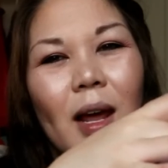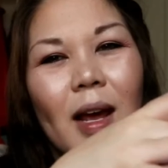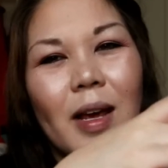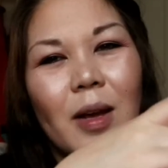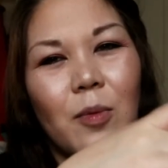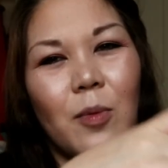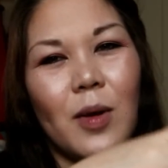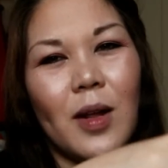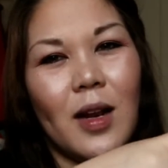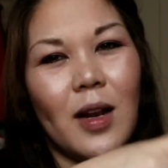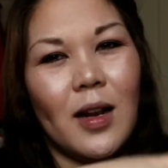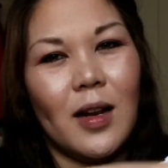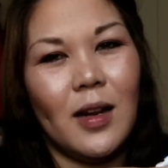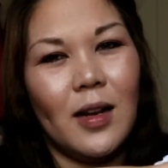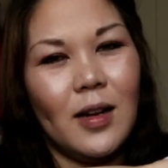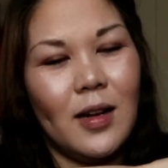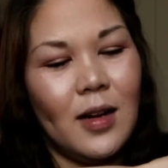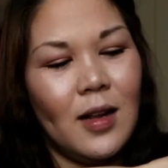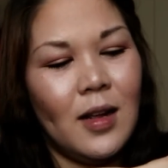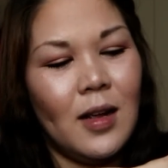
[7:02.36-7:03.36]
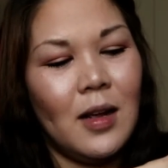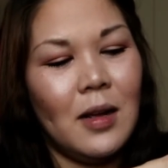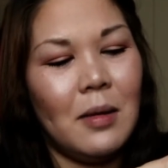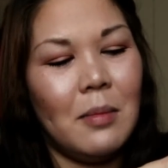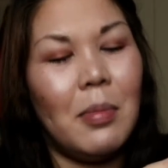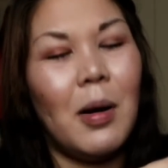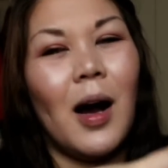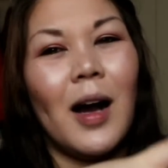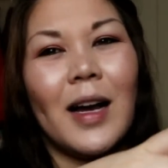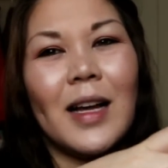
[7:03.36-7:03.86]
like when
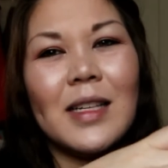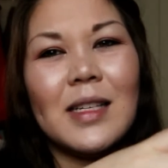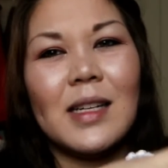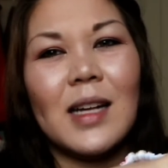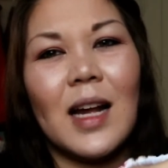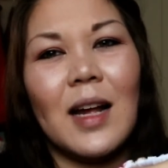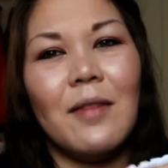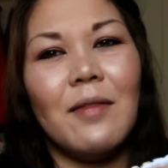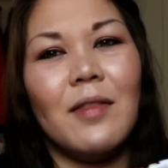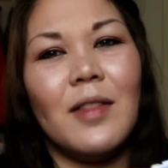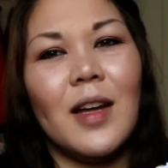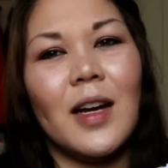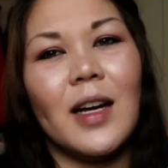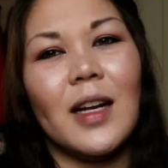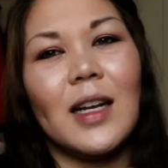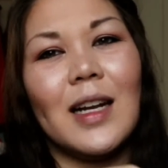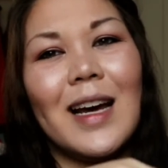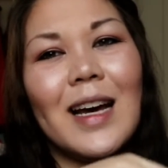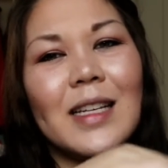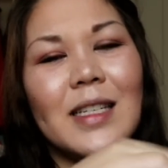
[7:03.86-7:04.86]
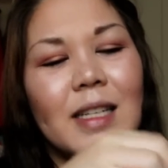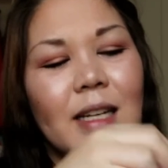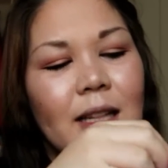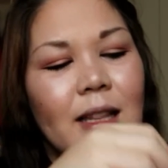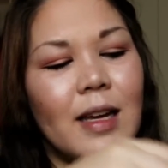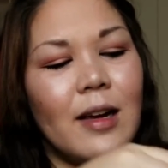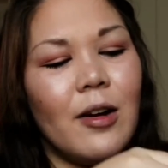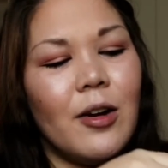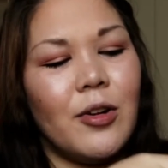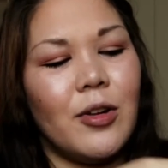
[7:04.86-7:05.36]
pockets have that
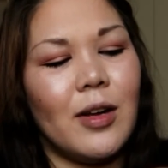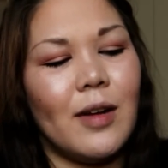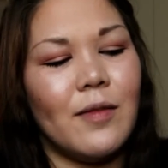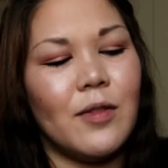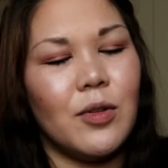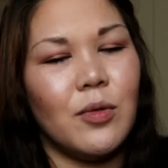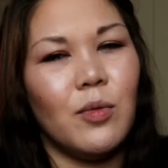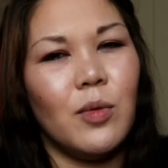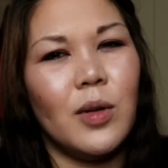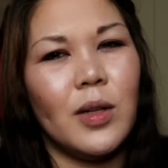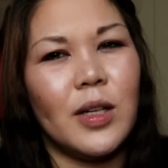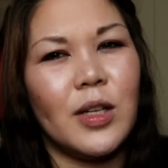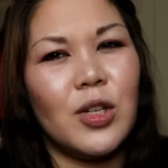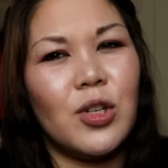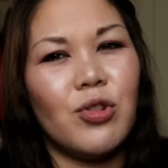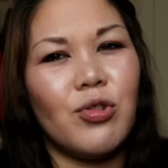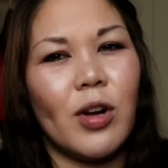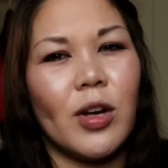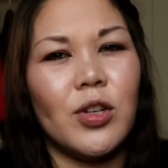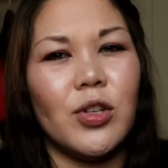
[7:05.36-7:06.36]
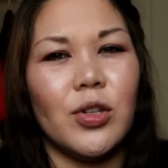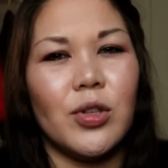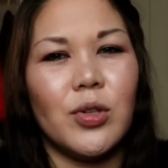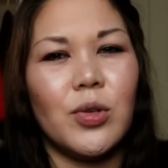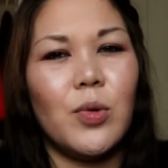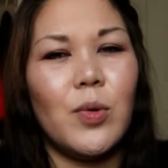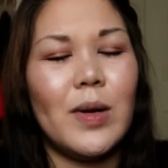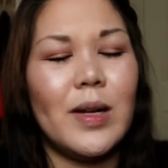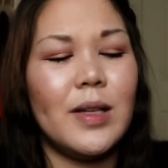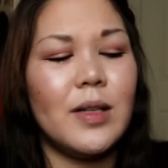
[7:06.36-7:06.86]
elastic there and you have to really stretch and
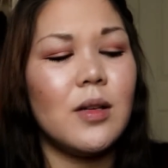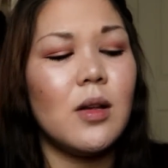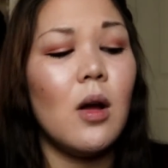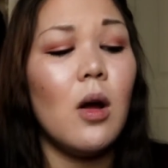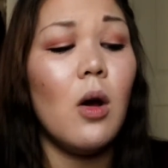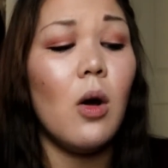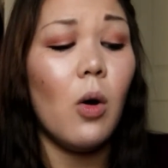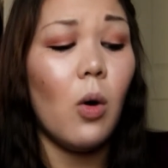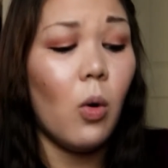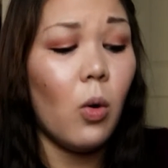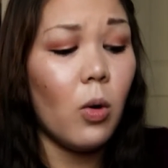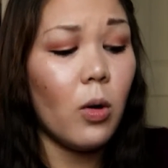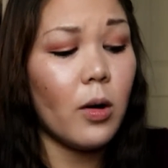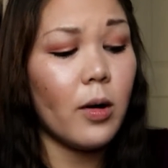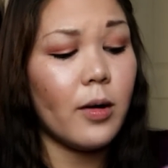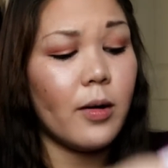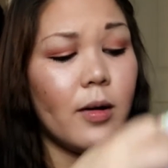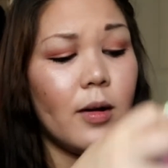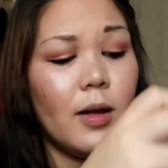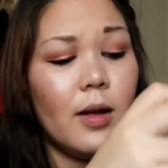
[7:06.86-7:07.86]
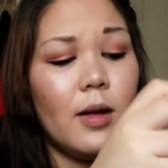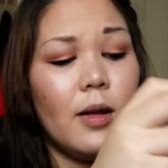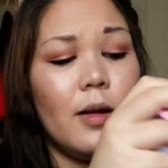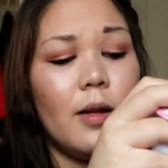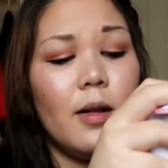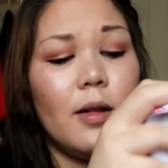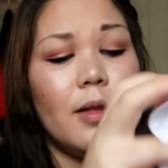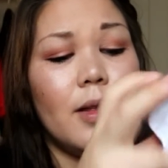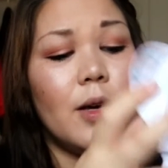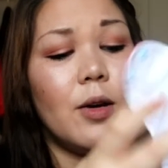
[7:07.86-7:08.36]
squeeze, or
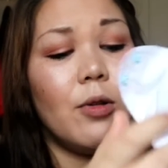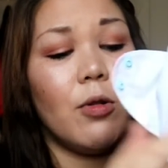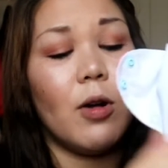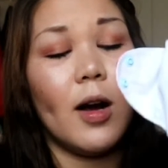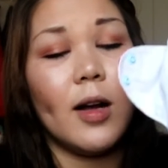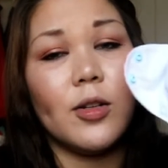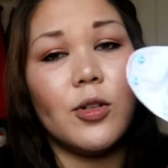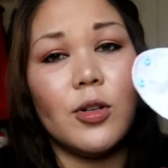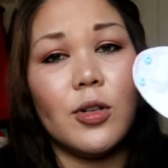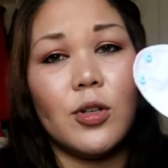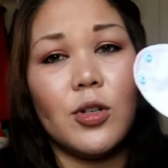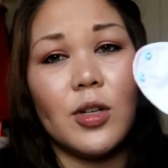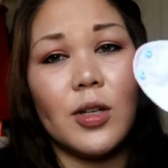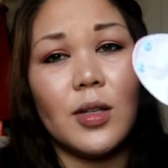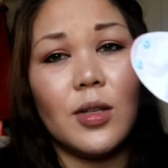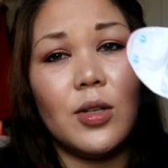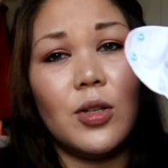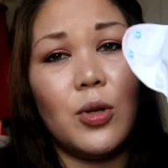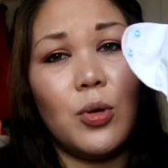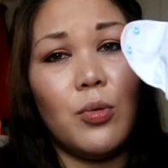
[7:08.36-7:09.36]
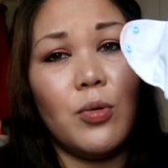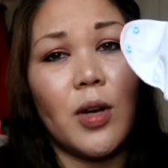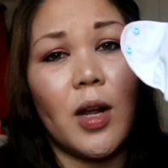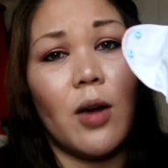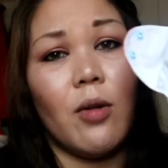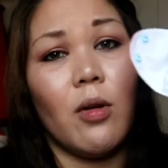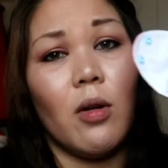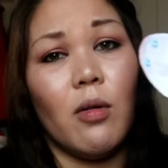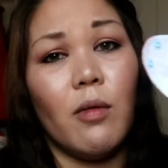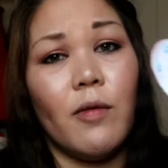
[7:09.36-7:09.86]
the crotch is just too
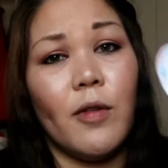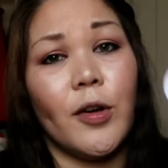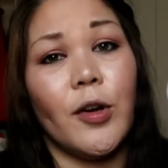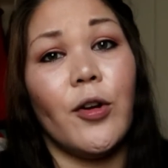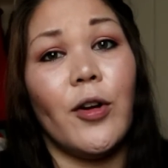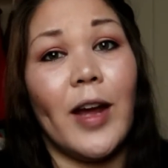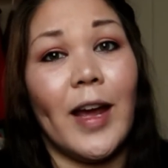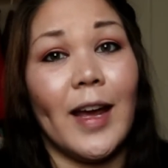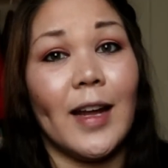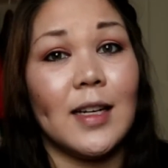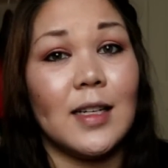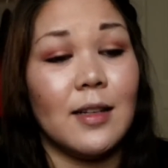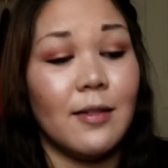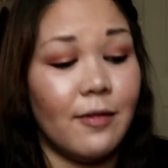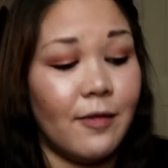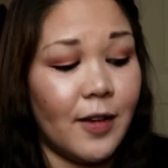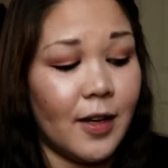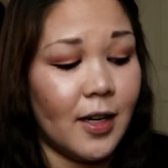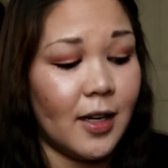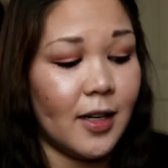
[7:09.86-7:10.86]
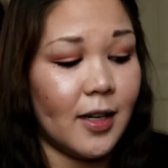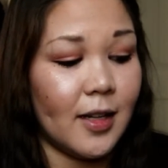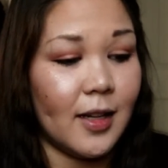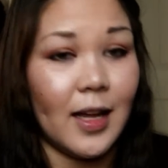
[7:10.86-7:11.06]
narrow for your hand to fit in.